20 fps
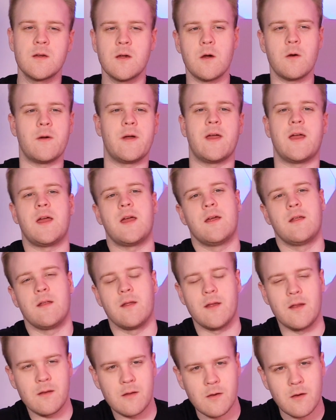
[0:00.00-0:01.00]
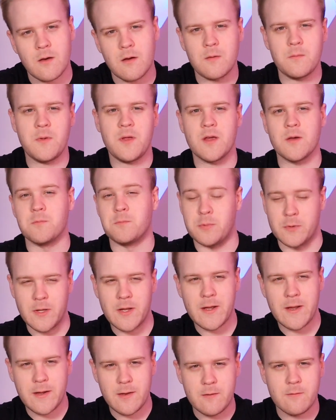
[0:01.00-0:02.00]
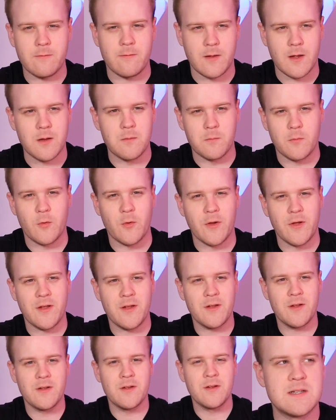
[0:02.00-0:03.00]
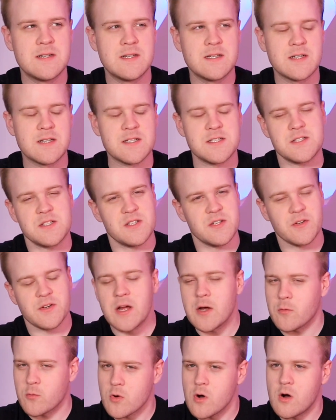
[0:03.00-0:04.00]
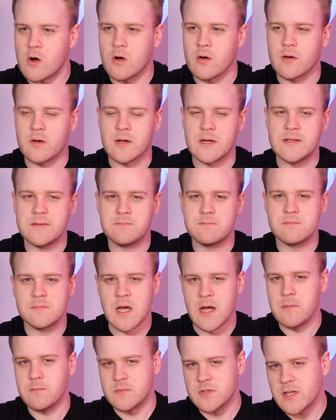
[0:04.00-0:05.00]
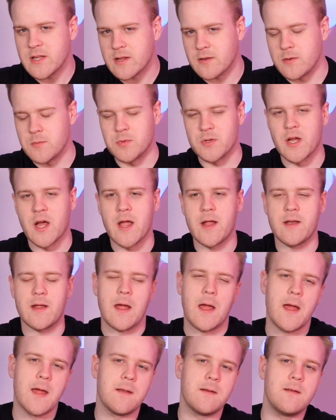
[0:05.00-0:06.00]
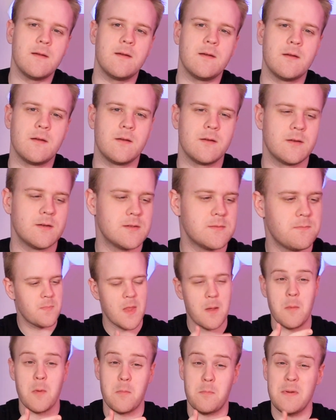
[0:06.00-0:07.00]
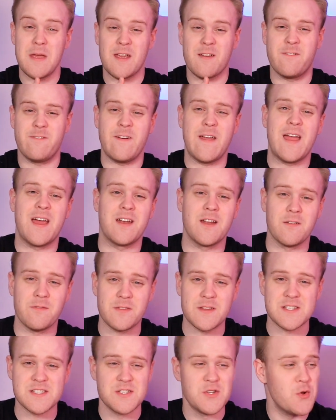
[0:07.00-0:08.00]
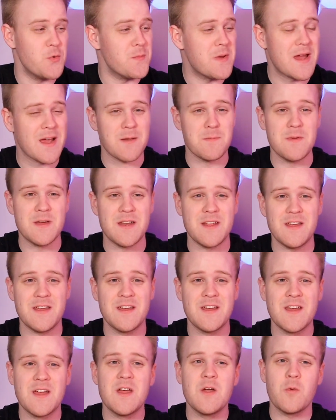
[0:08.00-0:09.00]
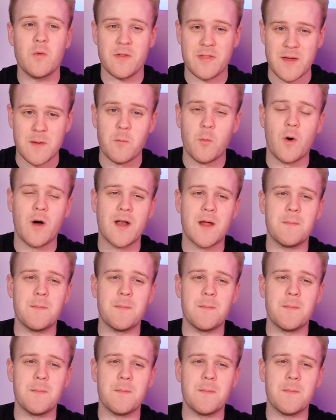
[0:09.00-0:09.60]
Go ahead and call me a blind fanboy, because you're not wrong. I'm legally blind, and I'm a big fan of this new Mac Mini with M1.